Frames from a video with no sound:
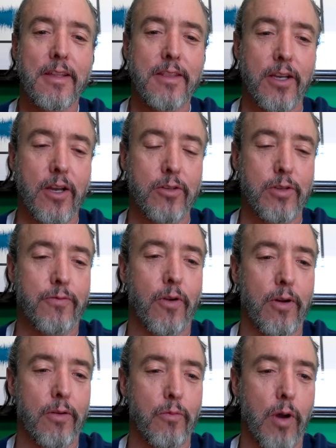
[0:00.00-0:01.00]
country
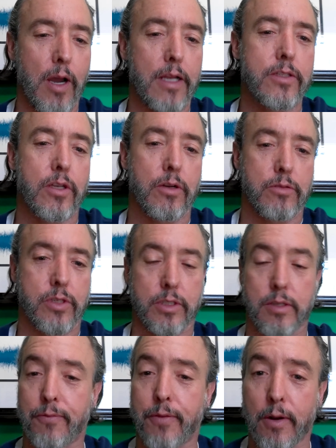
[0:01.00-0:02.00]
far and wide. So
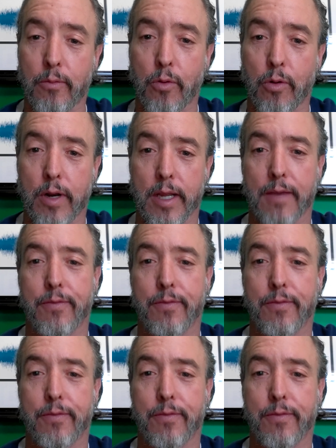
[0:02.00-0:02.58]
just a fair warning,